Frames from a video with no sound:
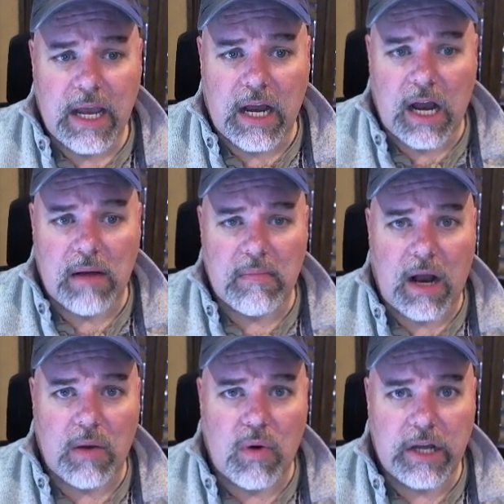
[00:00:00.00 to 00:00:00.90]

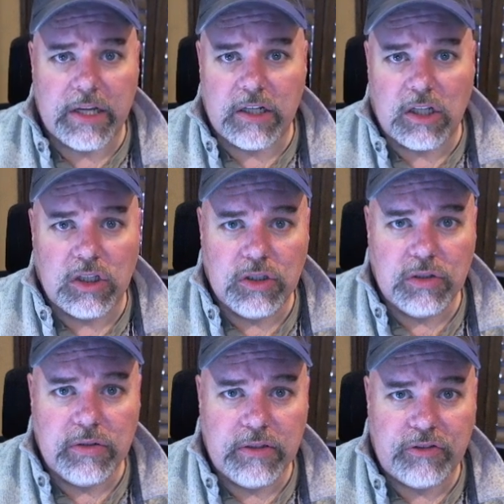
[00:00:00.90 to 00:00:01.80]
I want to
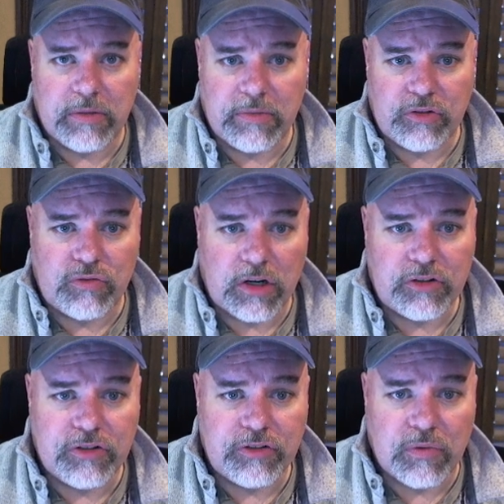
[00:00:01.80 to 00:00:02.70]
include some
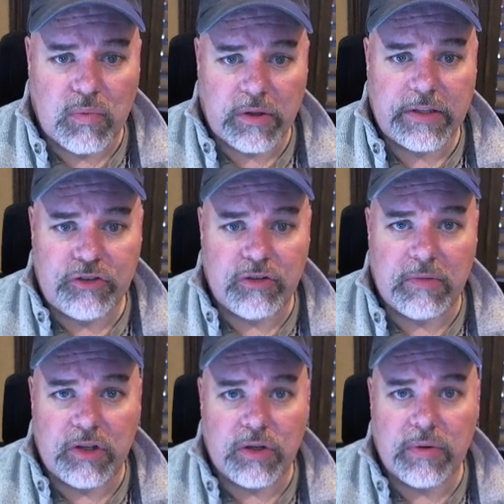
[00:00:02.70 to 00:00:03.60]
instructions of what they should
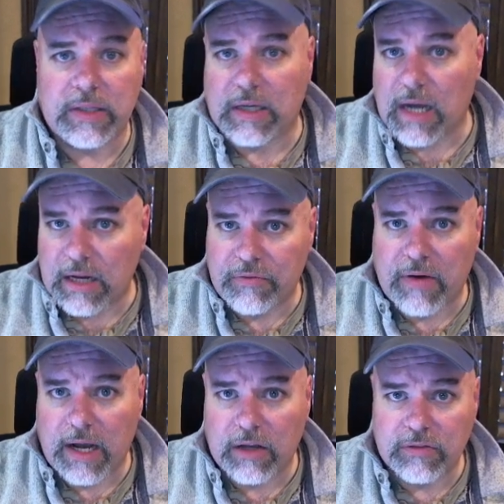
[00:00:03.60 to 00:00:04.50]
be doing, the kind of
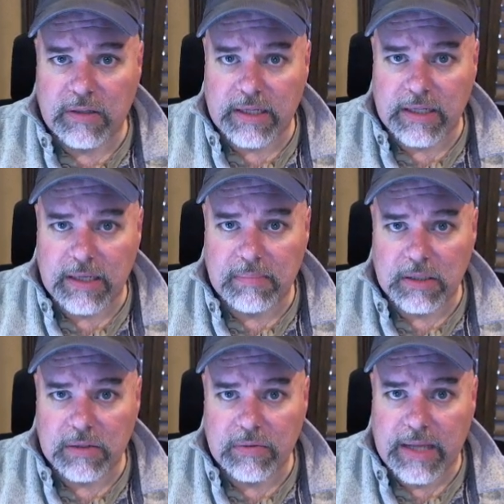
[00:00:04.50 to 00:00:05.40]
files that they can
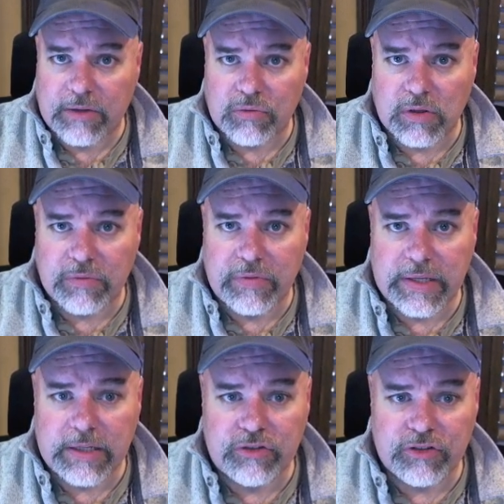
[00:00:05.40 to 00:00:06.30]
upload, that sort of
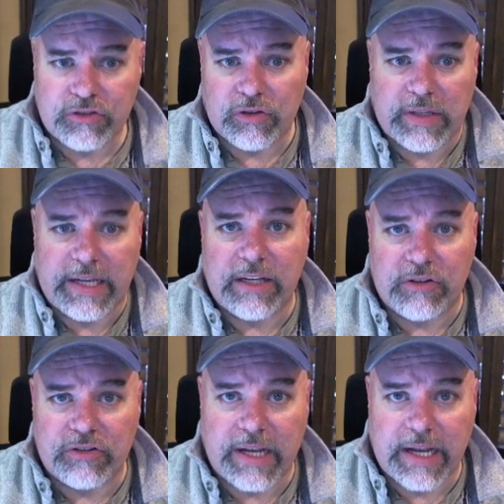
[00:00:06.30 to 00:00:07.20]
thing, just so they
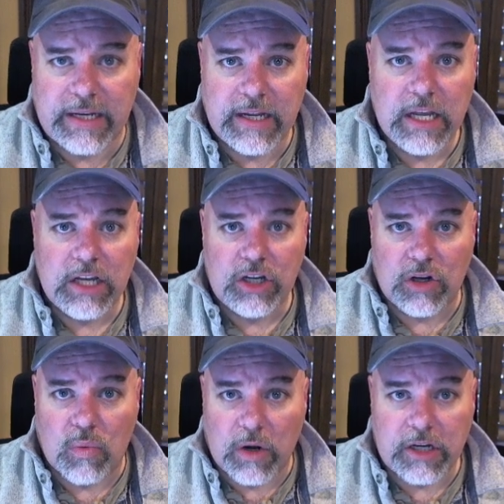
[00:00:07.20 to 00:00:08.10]
understand,
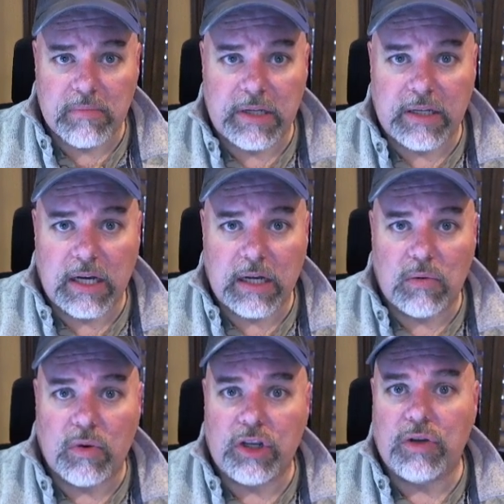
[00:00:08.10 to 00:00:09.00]
what can be
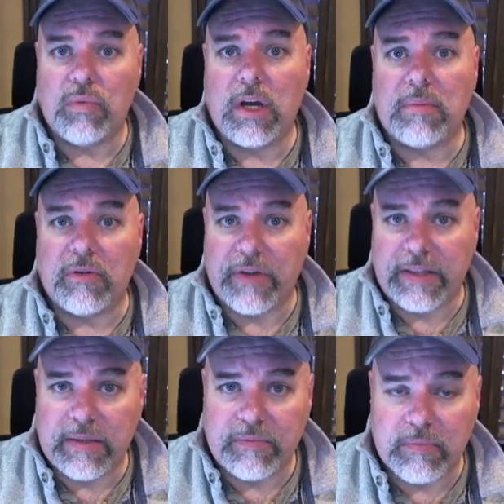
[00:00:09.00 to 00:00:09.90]
done, what you want to
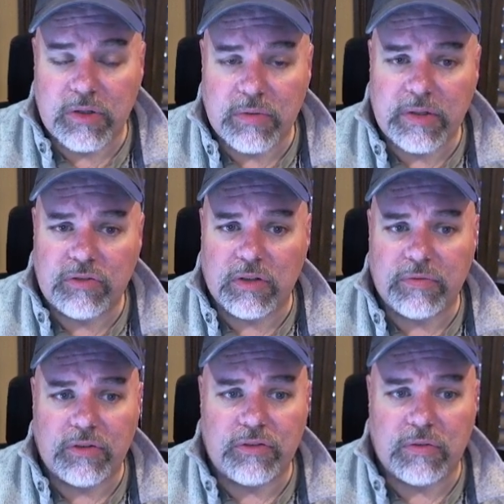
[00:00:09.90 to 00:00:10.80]
prevent them from doing. So if
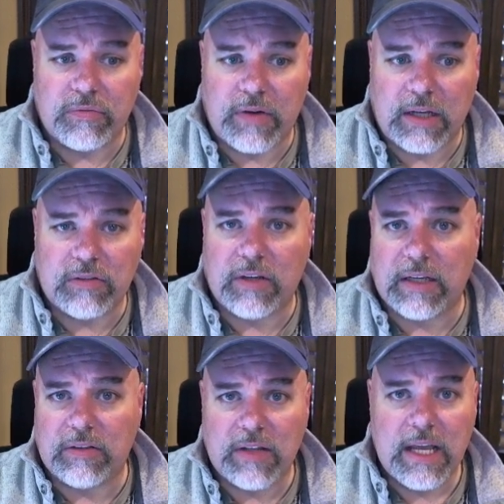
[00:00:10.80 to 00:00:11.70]
there's certain file
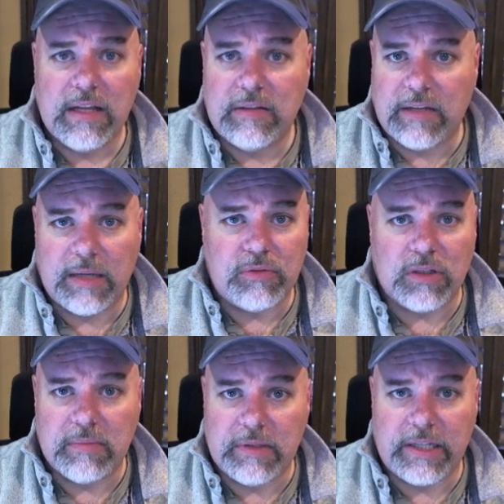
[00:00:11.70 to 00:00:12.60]
size types or
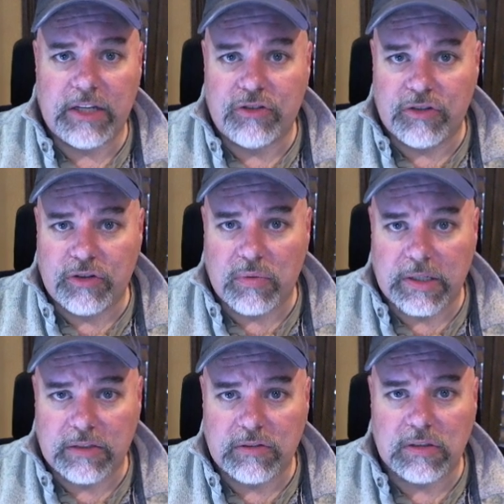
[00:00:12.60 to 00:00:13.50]
limitations you want
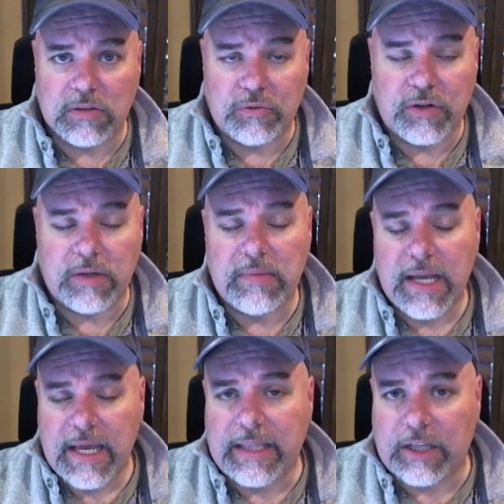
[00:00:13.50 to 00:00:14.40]
to exclude from,
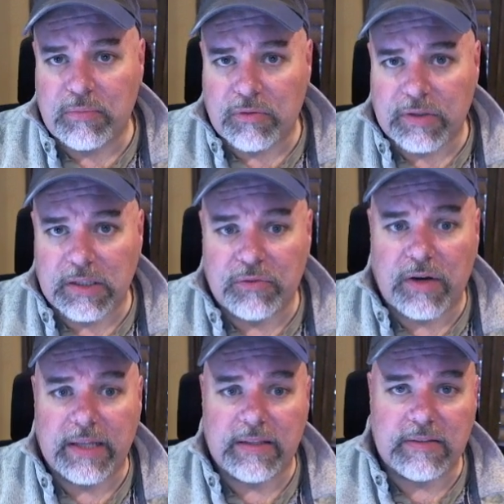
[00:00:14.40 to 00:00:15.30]
that's perfectly
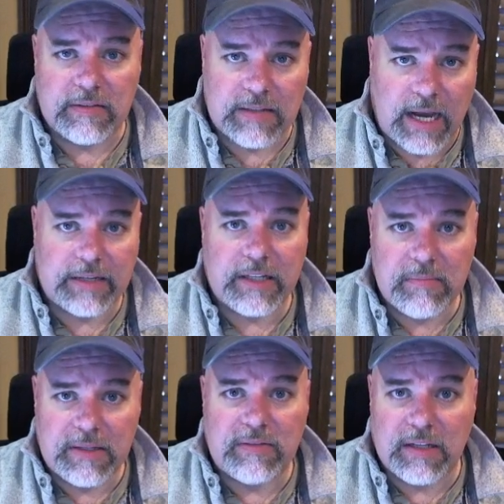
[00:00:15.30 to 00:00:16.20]
fine. This is not going to
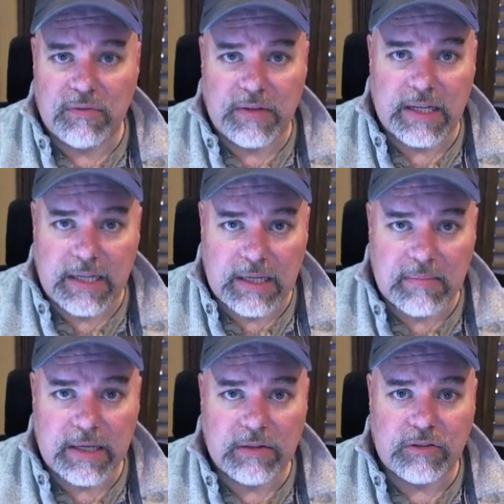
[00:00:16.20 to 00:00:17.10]
be sent via
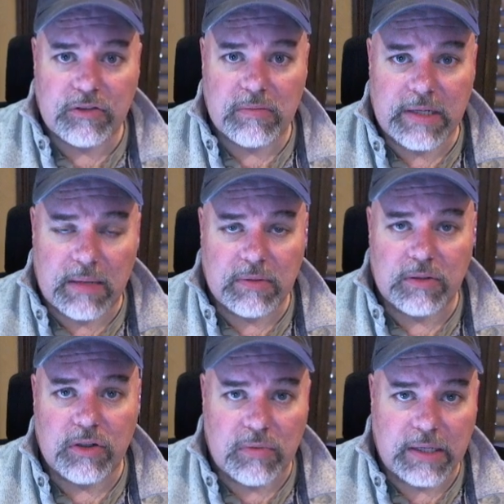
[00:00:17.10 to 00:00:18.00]
email. This is going to be
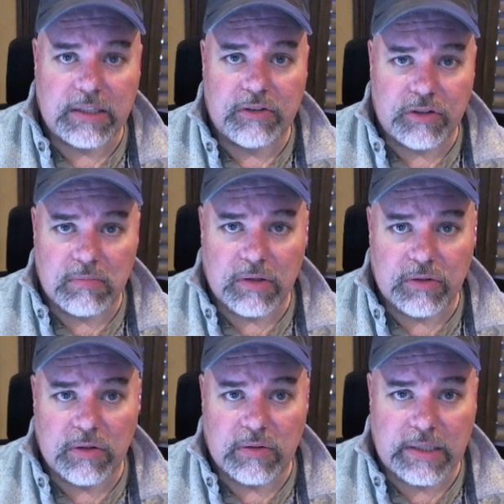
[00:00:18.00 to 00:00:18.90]
uploaded directly to your
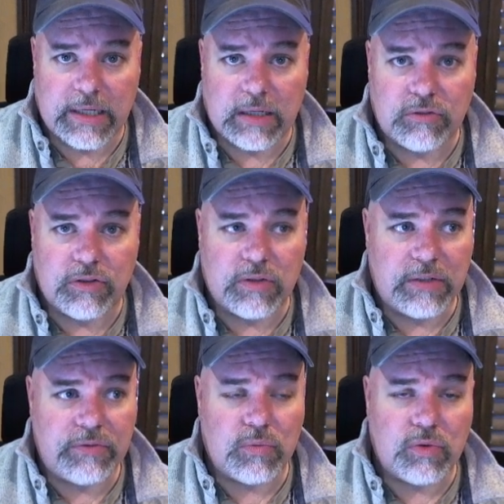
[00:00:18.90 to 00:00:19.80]
Mothernode account. So you don't
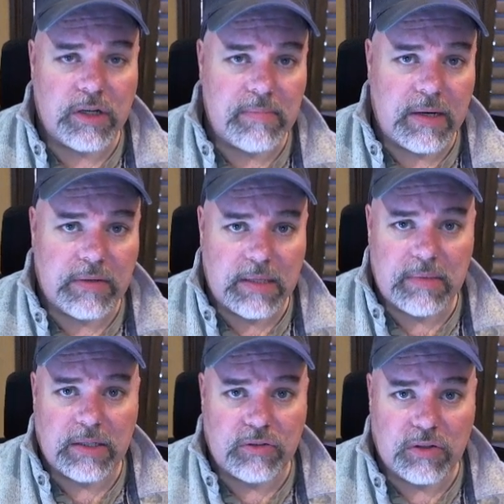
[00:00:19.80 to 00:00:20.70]
have to worry about
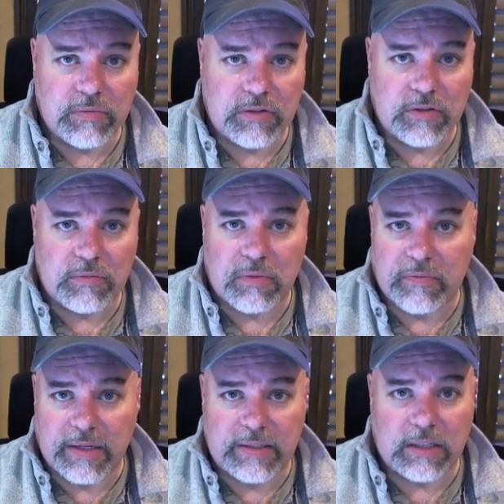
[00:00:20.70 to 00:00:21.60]
email services
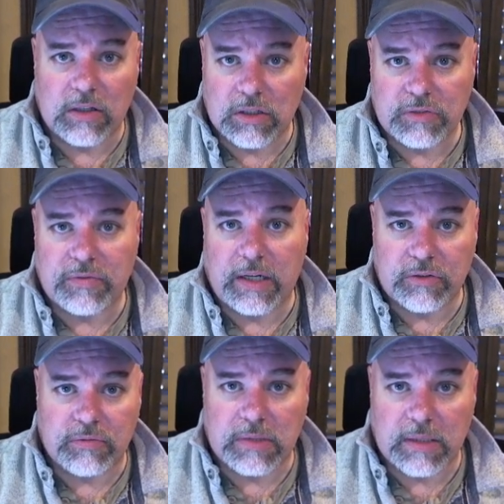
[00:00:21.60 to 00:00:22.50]
preventing large
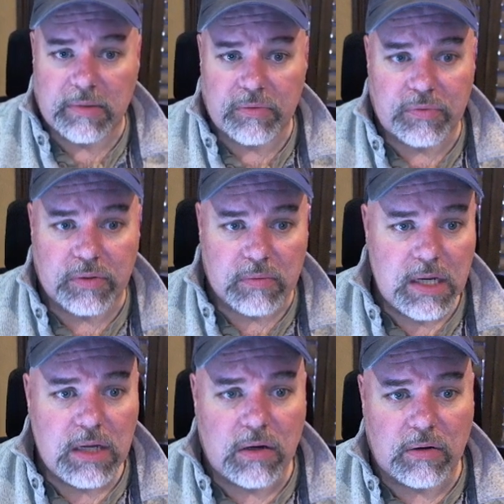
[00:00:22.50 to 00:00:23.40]
files from coming through.
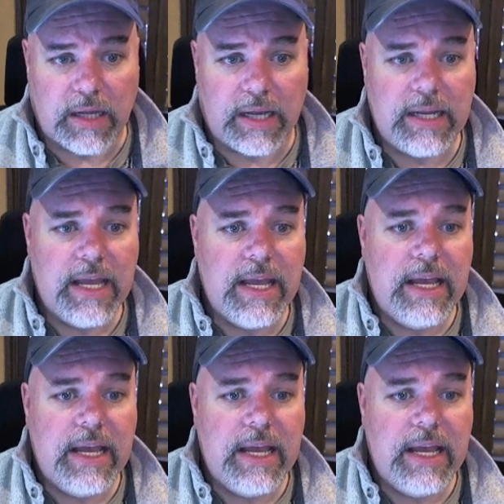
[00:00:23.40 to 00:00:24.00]
Okay.